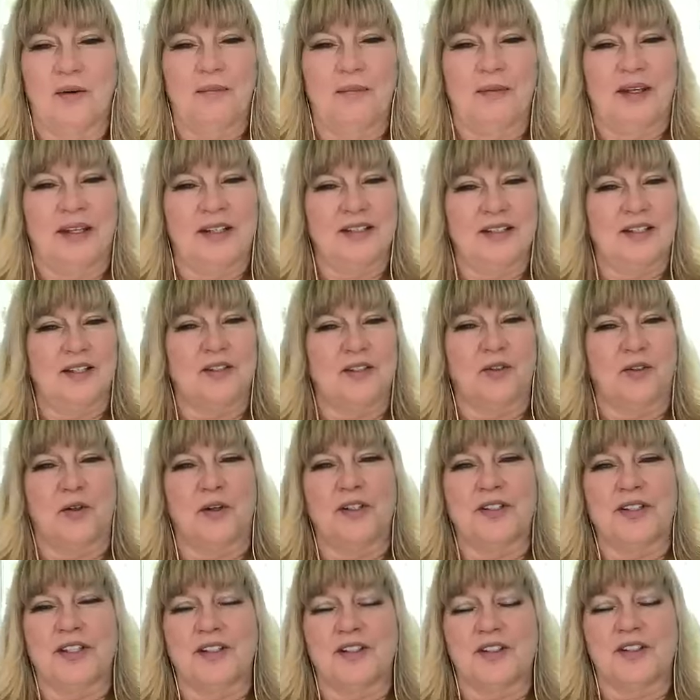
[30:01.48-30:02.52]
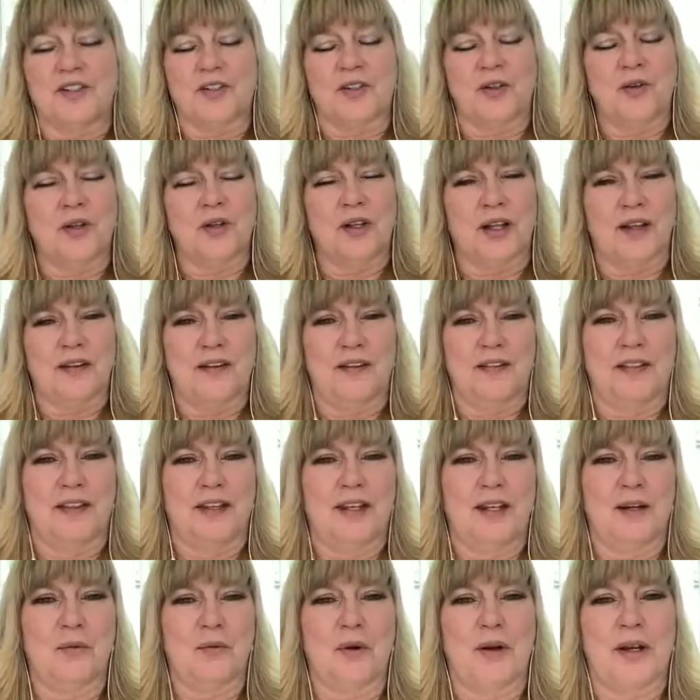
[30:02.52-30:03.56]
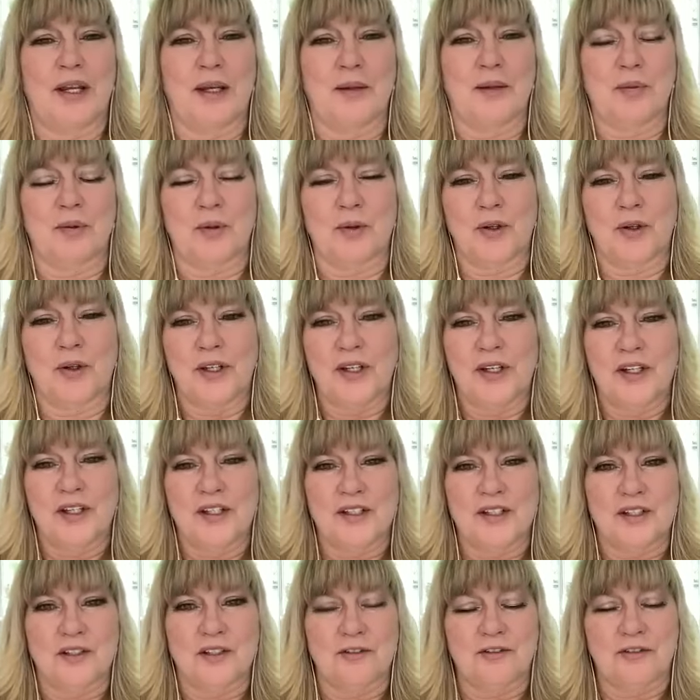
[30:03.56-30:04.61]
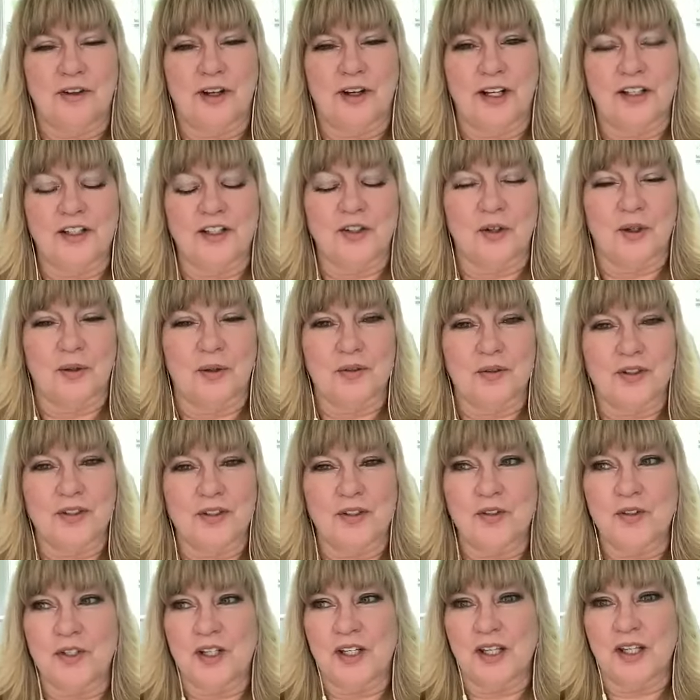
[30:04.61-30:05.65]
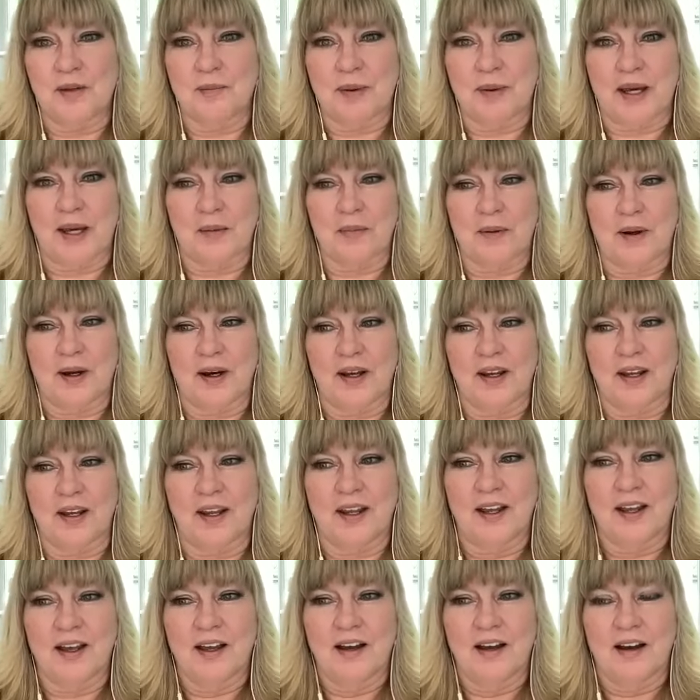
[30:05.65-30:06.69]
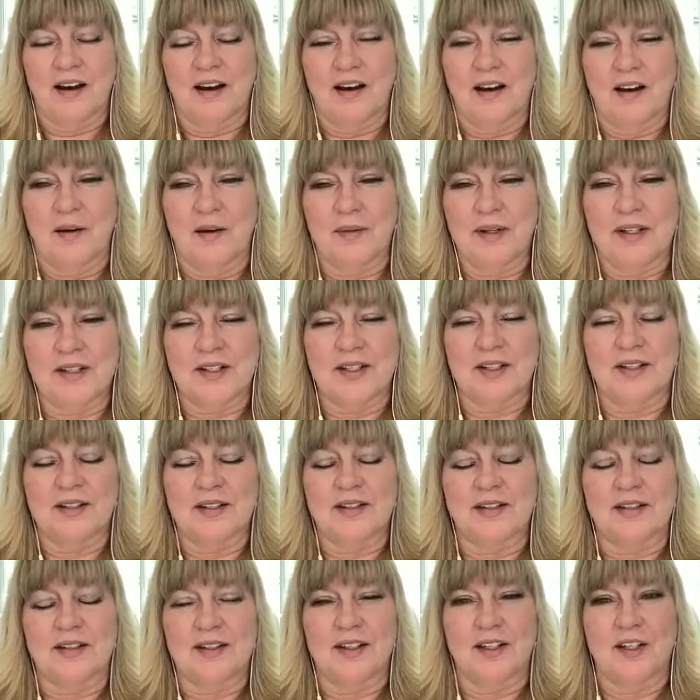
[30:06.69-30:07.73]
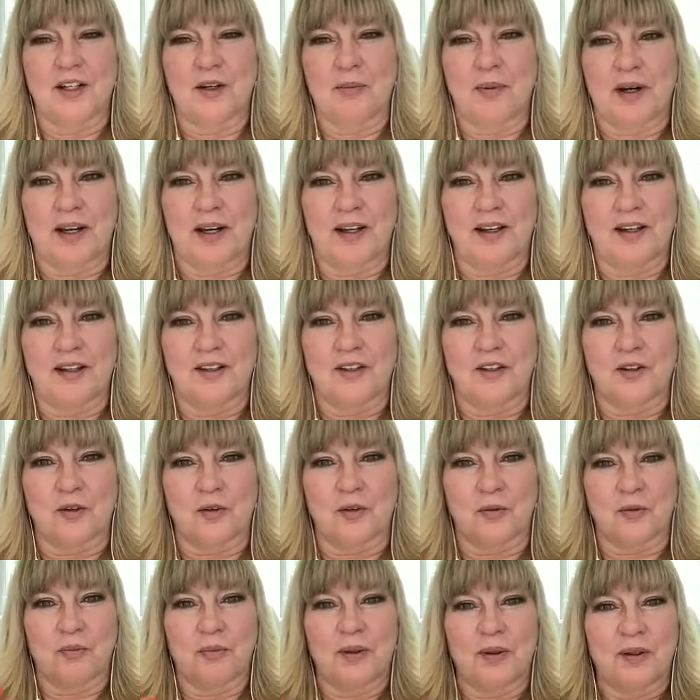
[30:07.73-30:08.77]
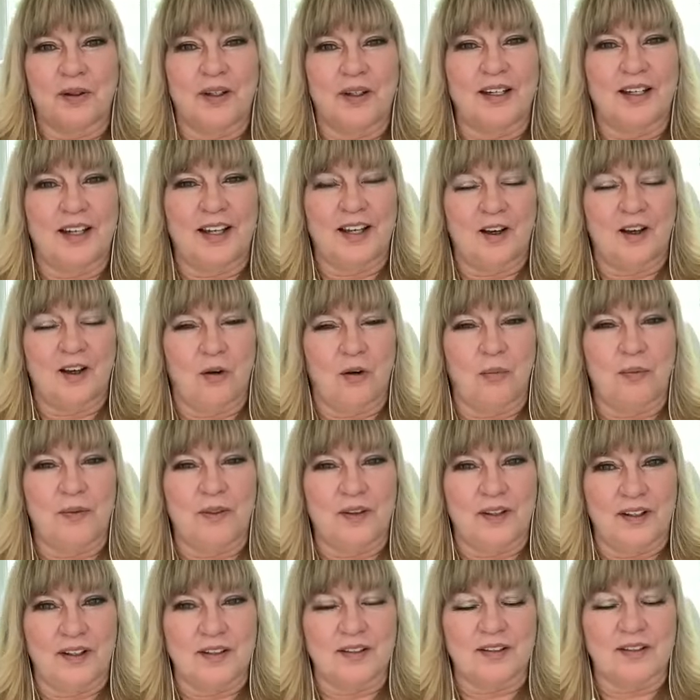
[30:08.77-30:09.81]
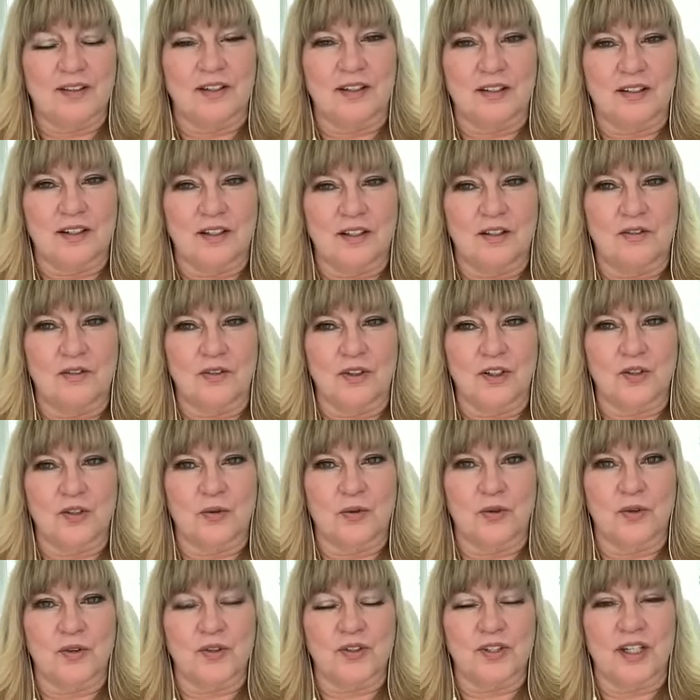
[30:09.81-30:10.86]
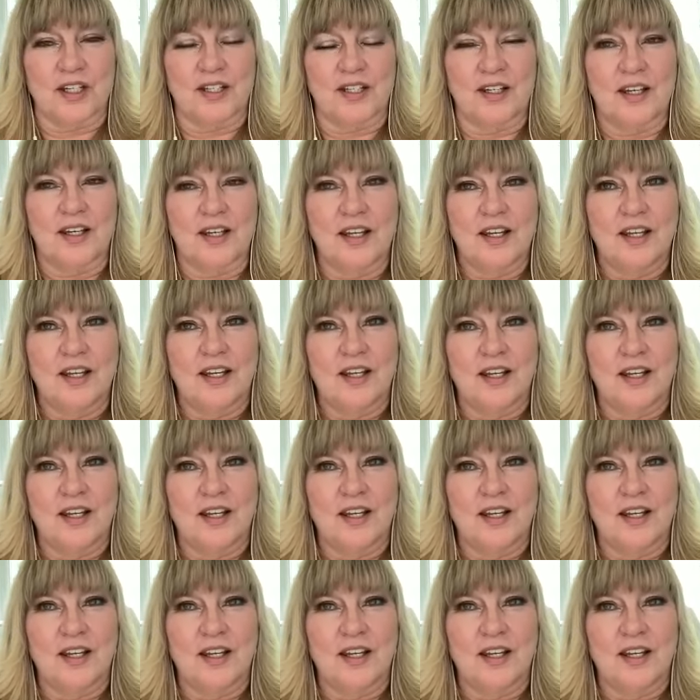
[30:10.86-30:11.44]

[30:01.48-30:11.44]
amazing stories. And so glad that they were able to find you. I'm just so taken back by um, it, you know, by your ability to help these these individuals. And